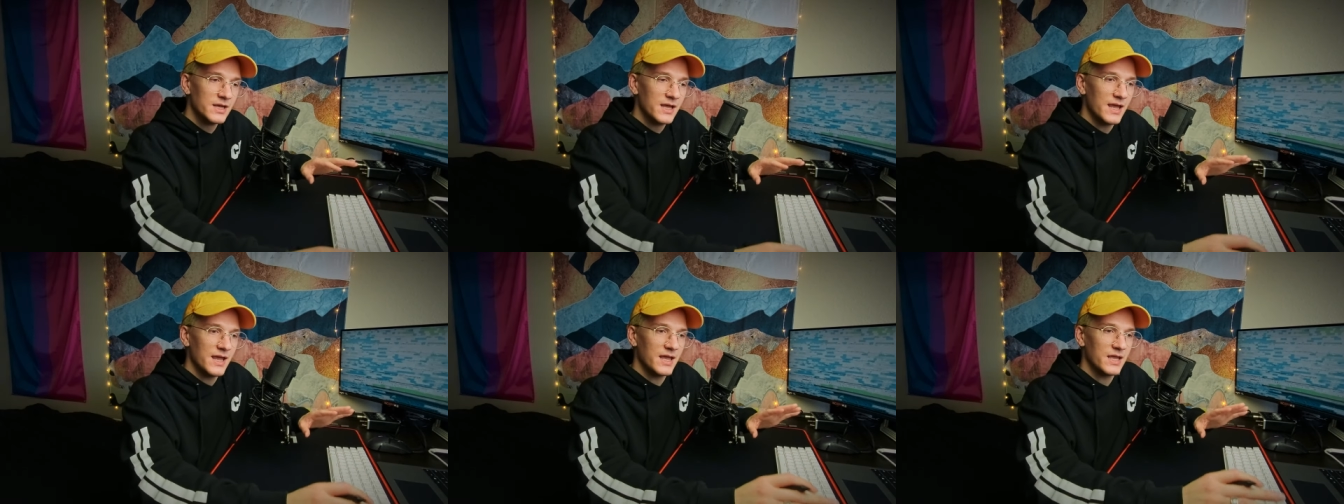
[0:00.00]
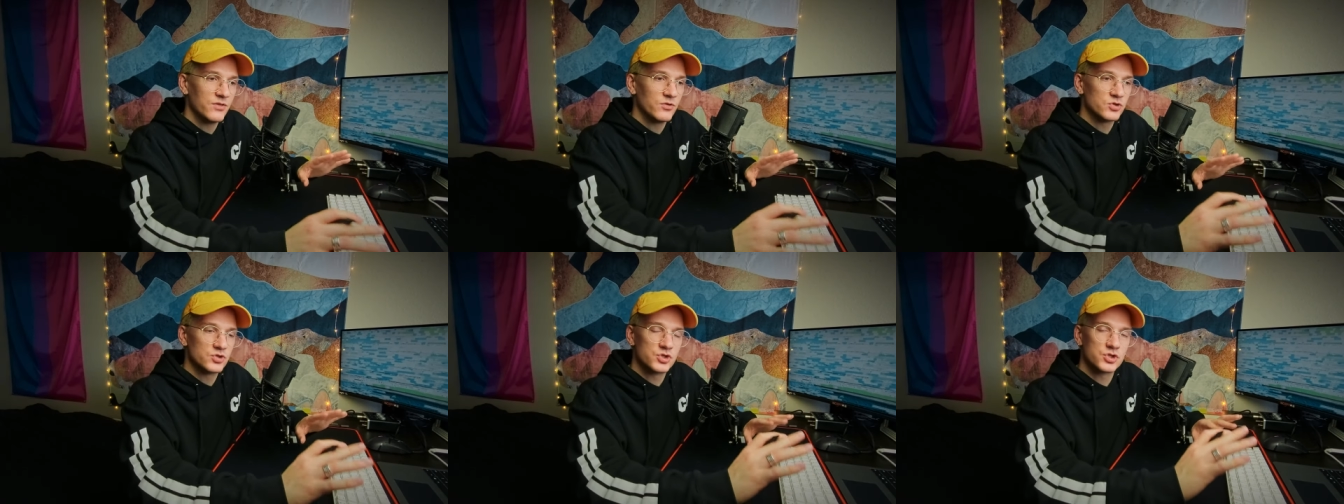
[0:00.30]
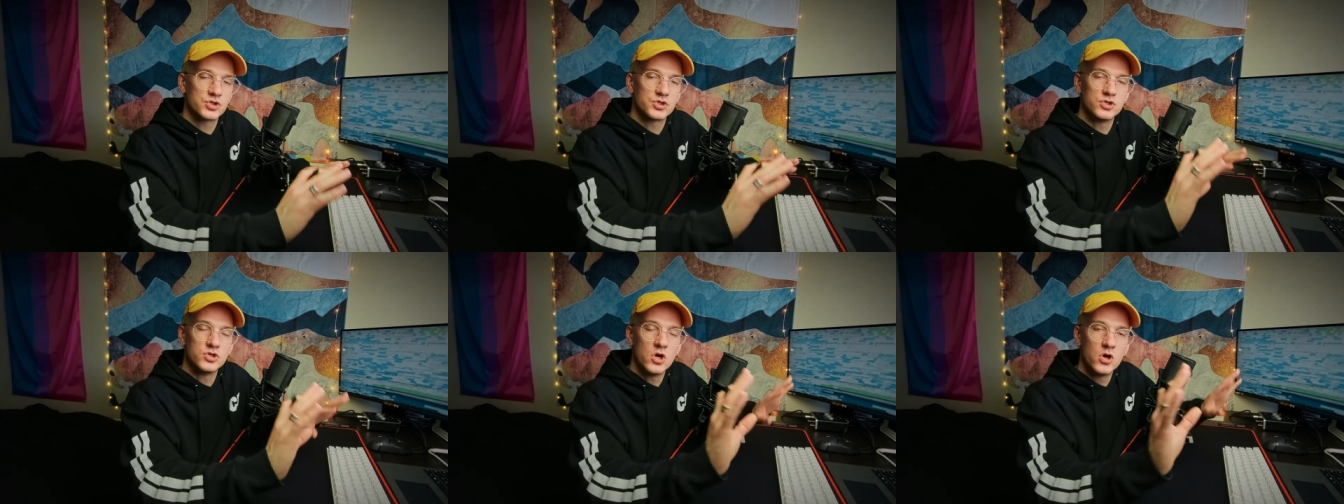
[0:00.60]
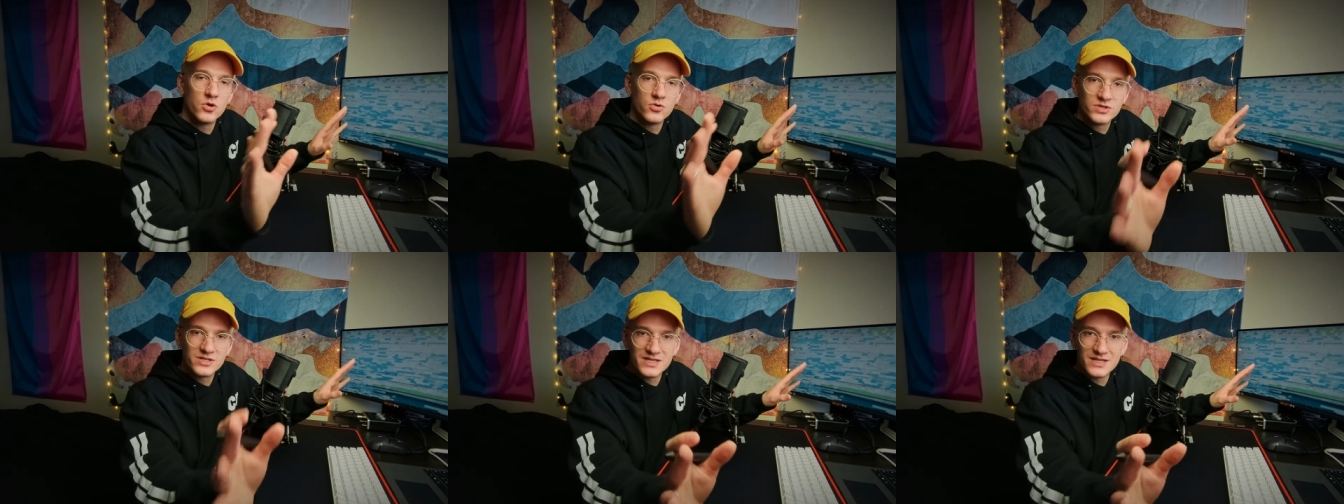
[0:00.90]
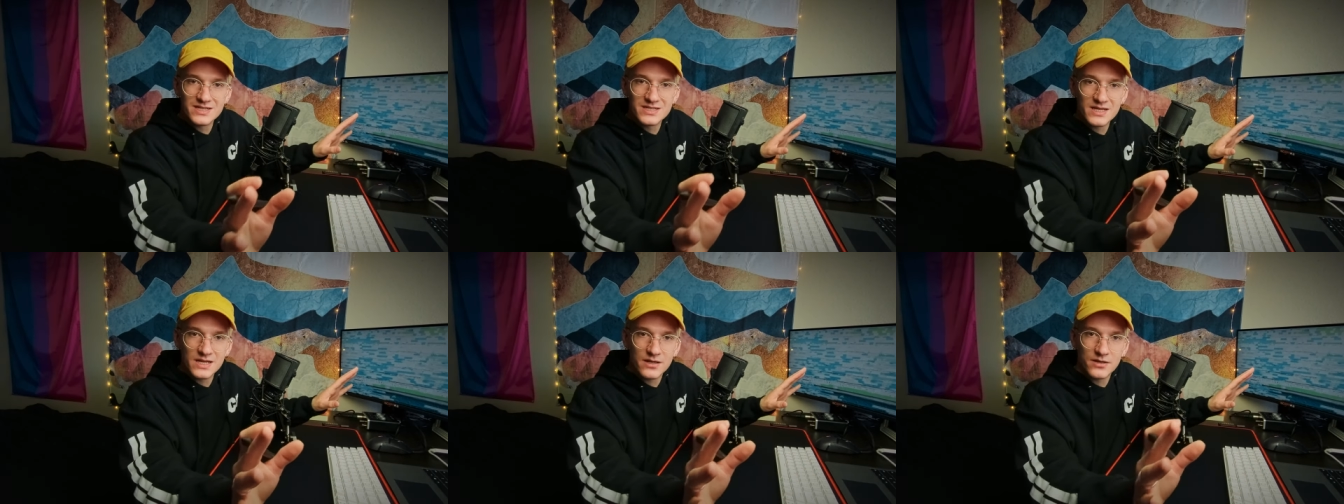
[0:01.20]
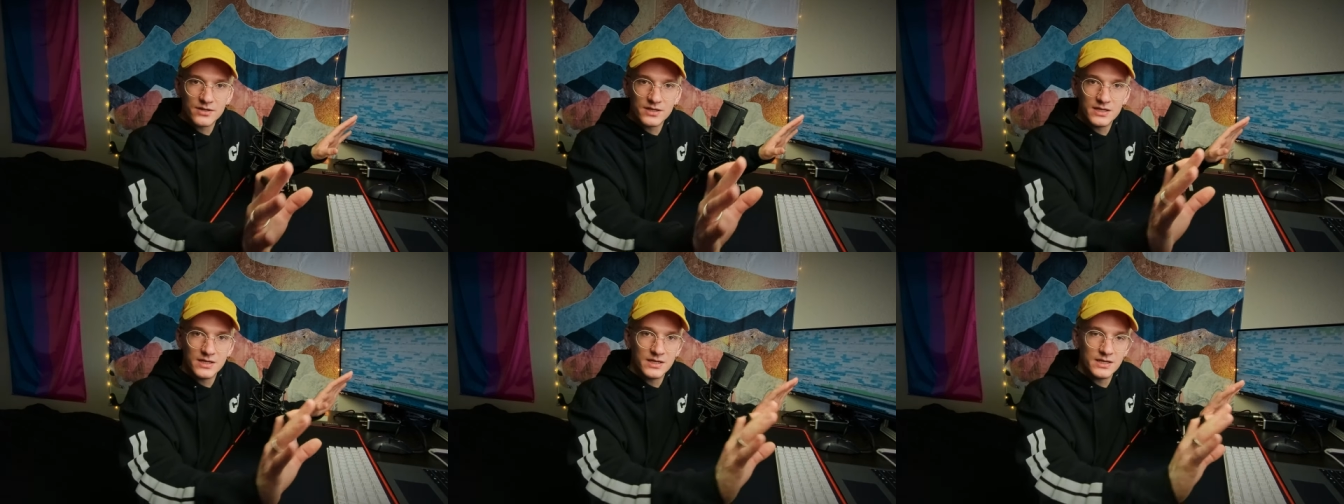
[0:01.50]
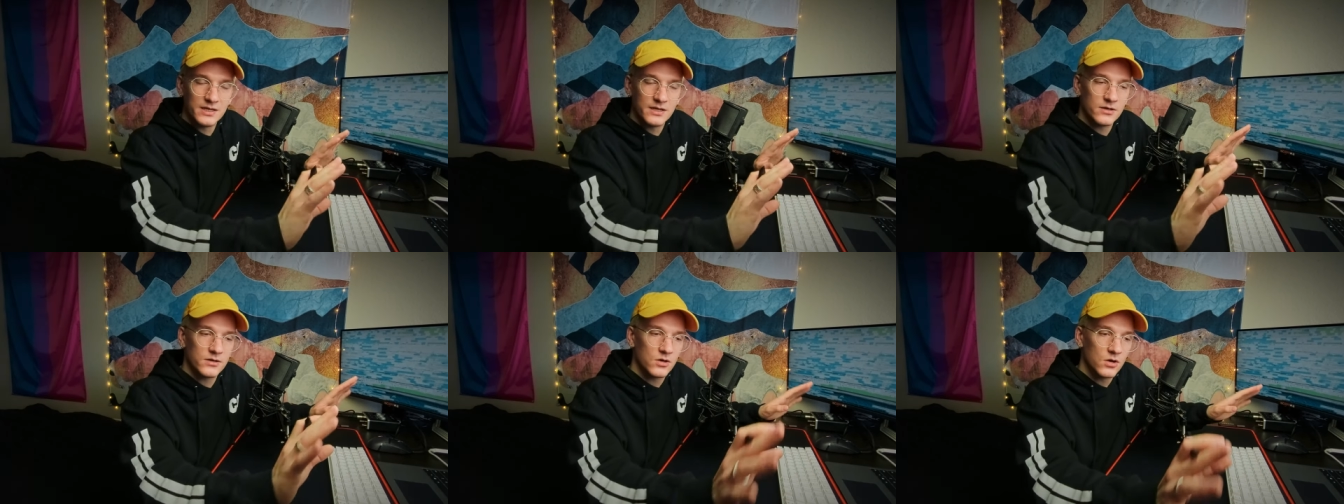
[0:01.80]
and there's just no detail in it
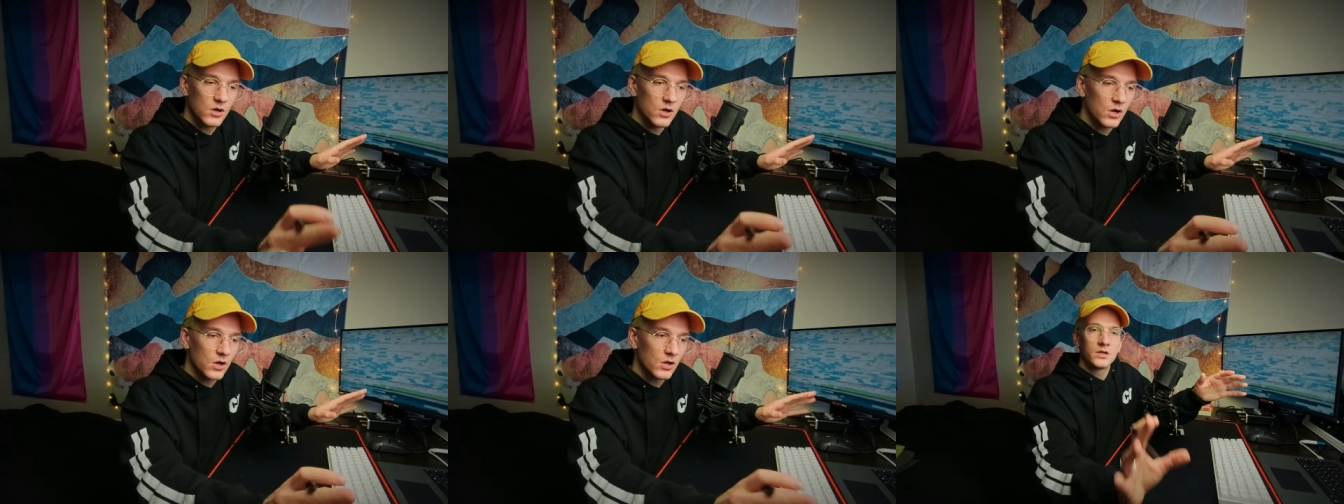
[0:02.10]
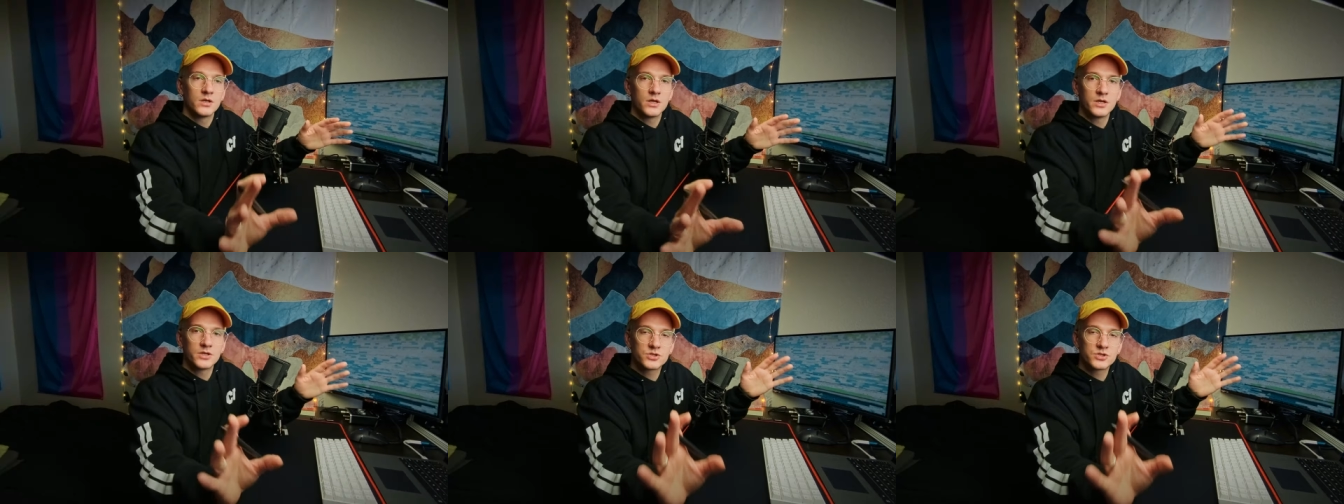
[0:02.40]
at all.